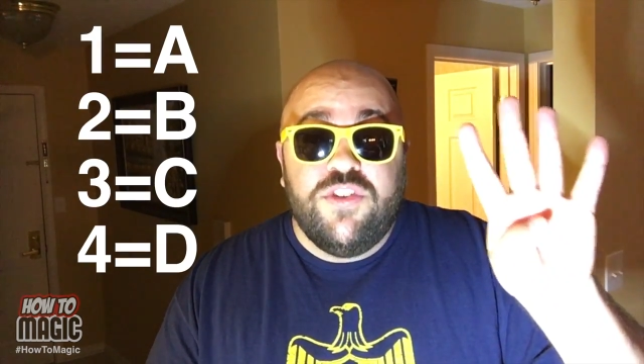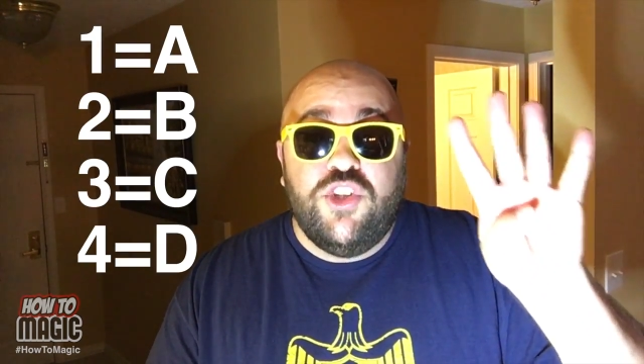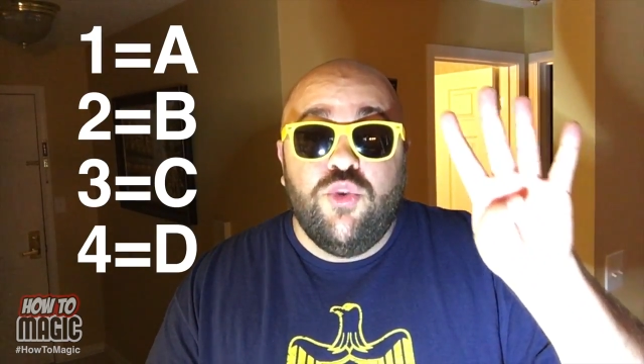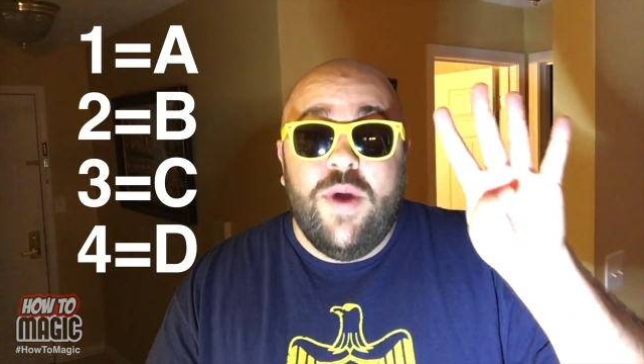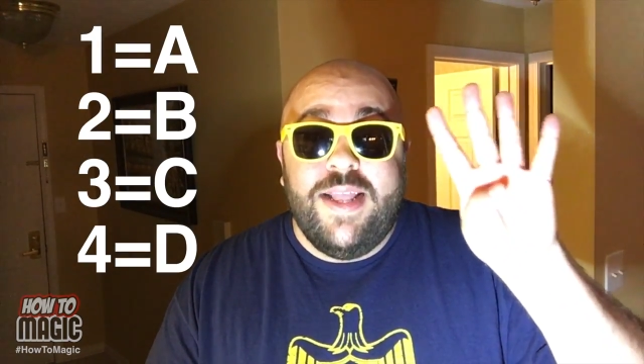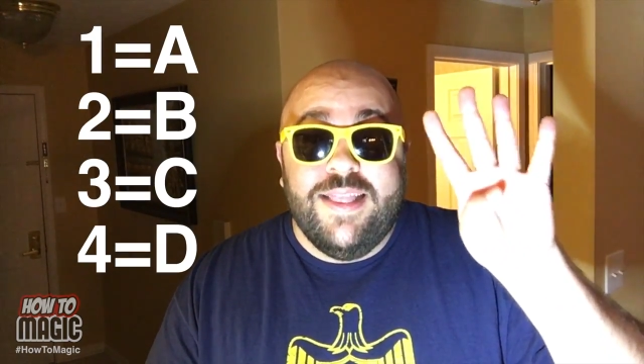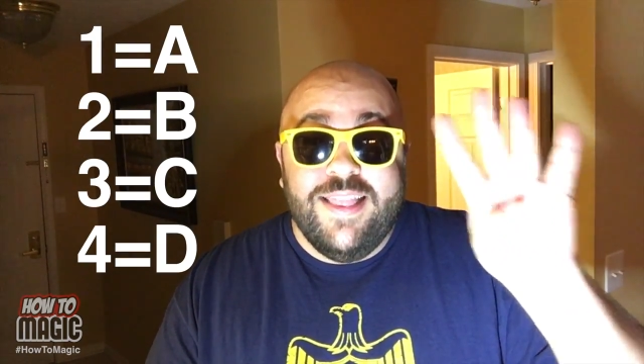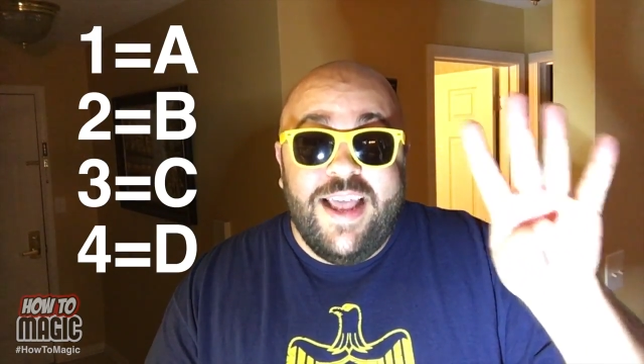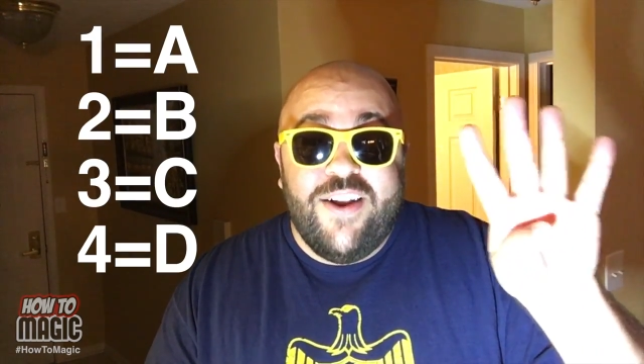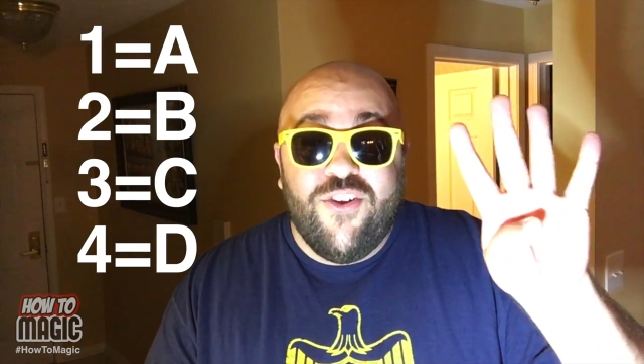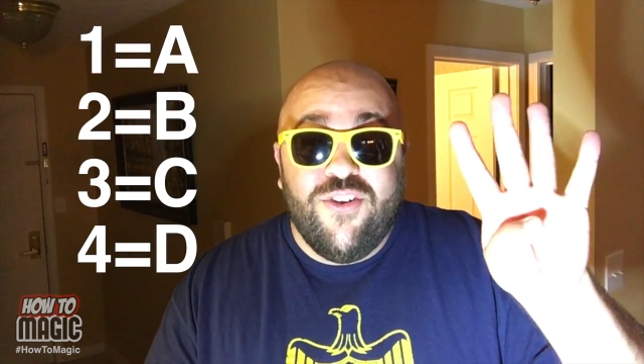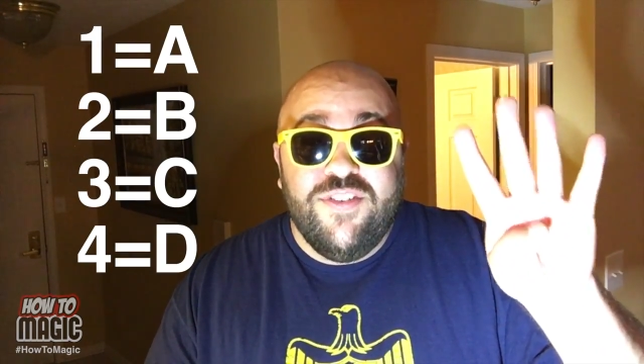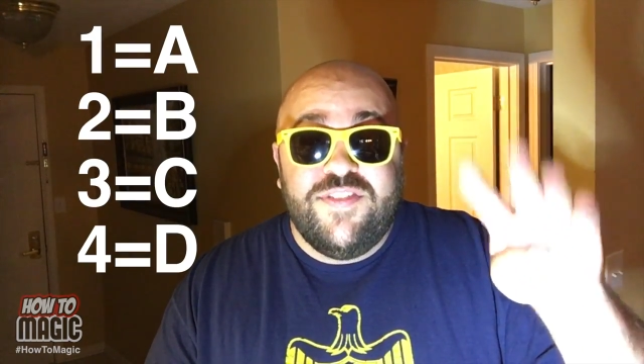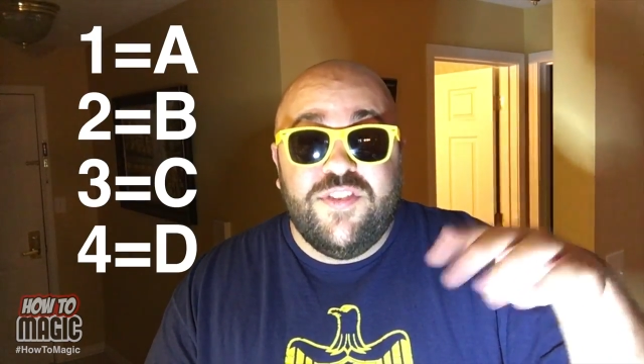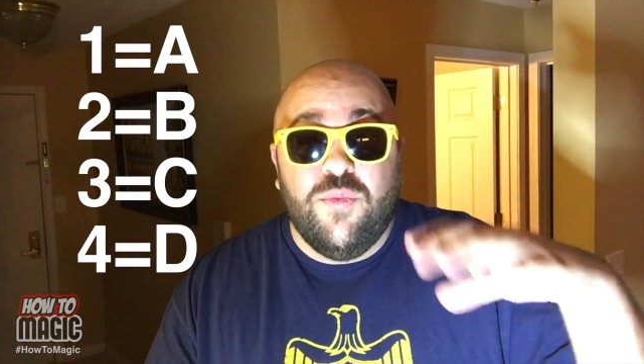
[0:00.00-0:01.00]
to a
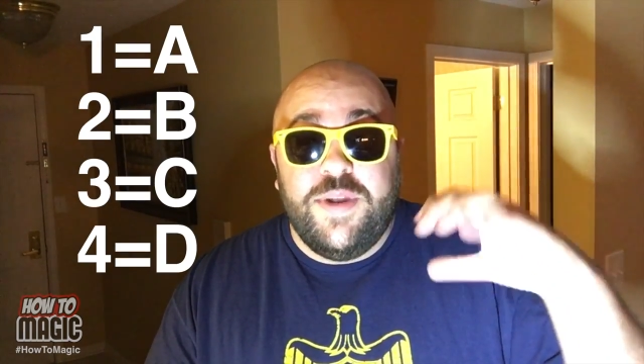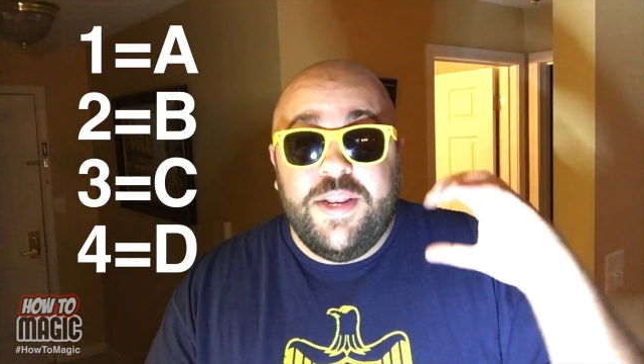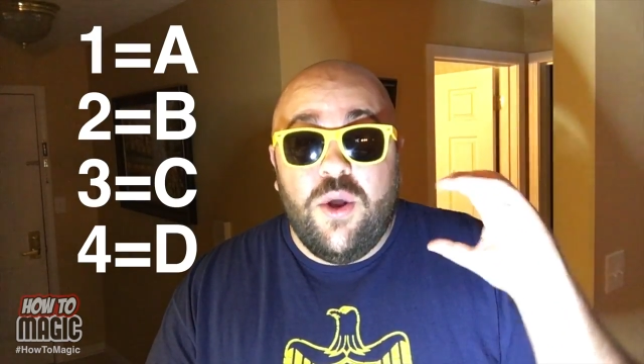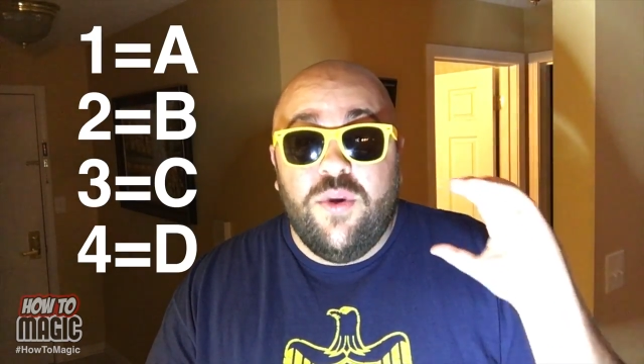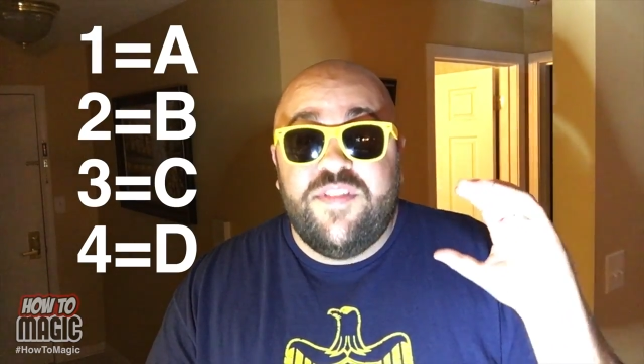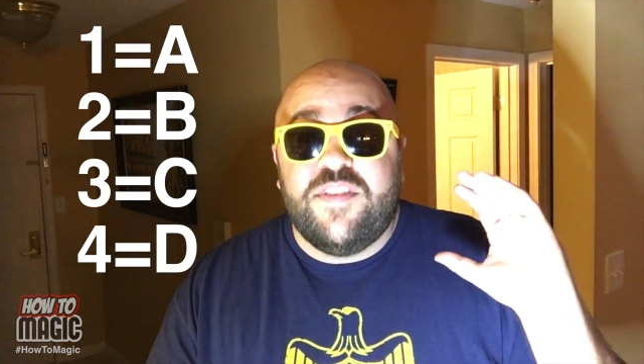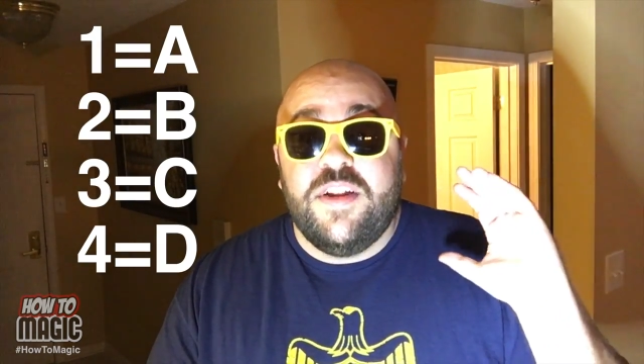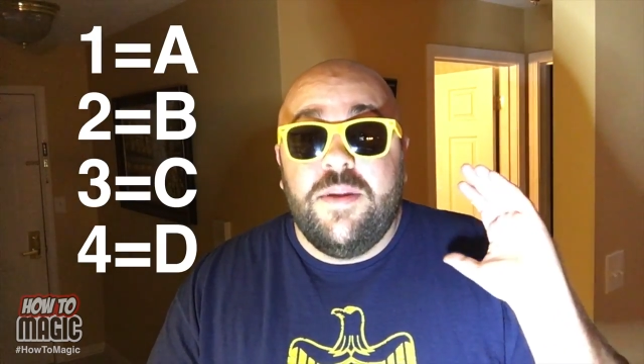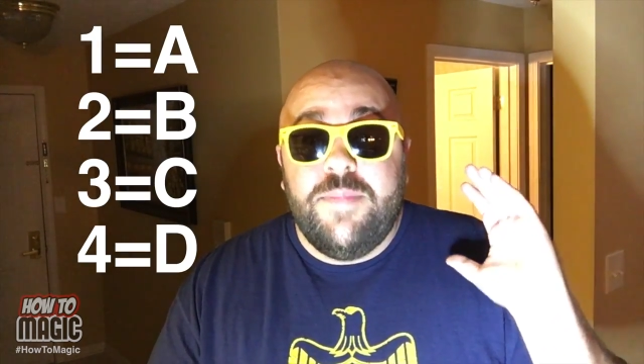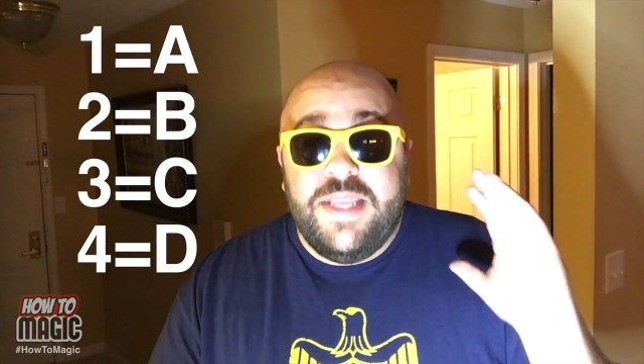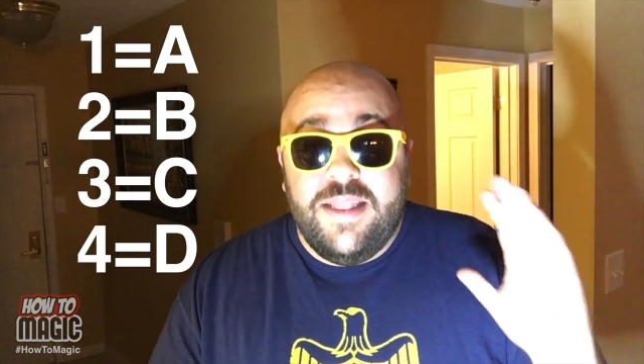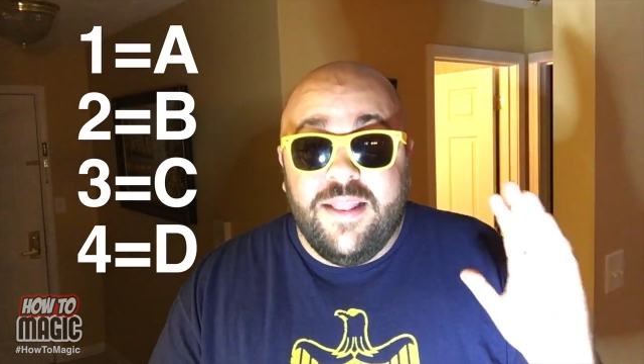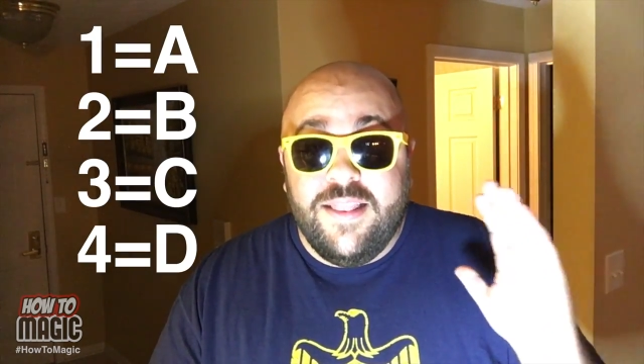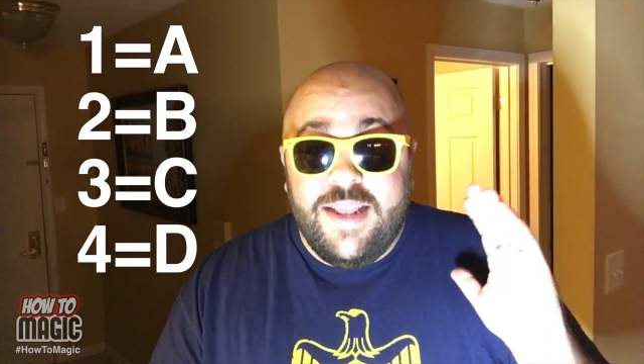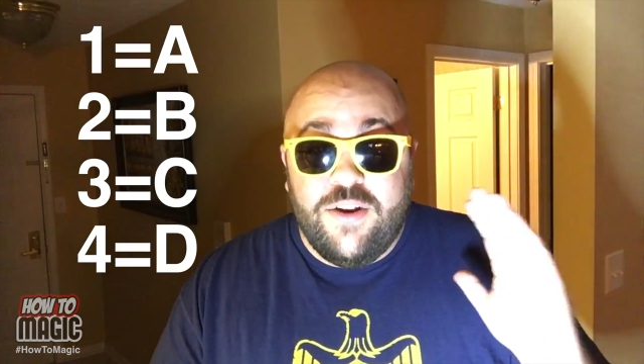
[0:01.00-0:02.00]
letter, so we know it's gonna
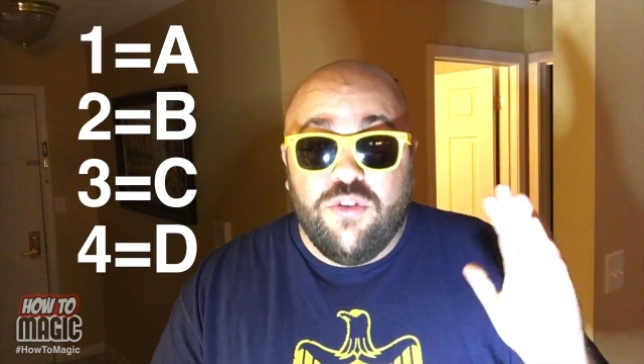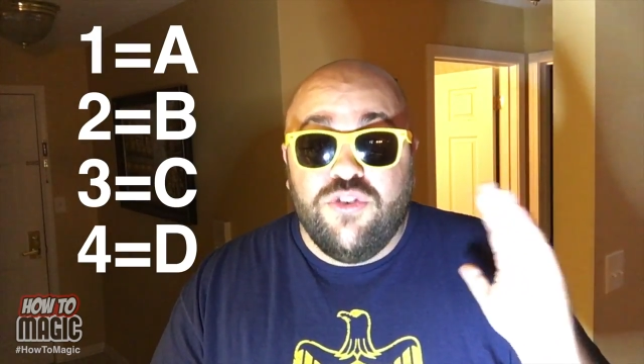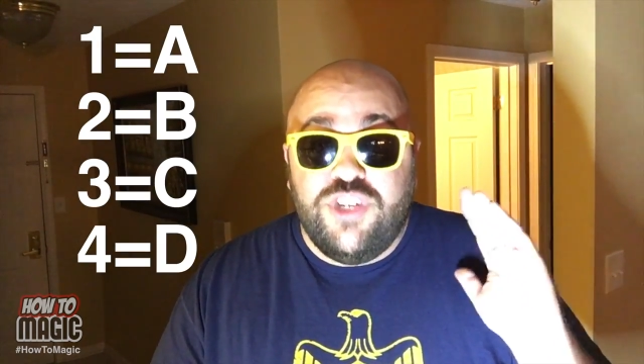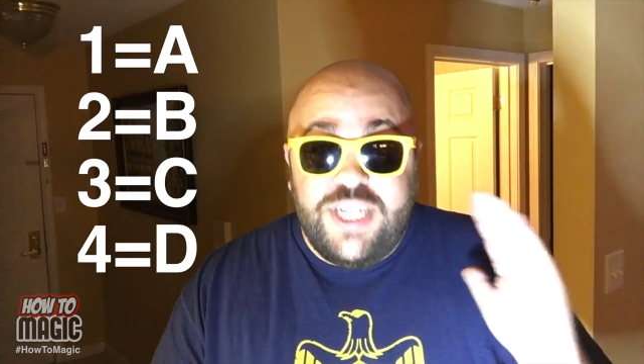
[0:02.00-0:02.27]
be the letter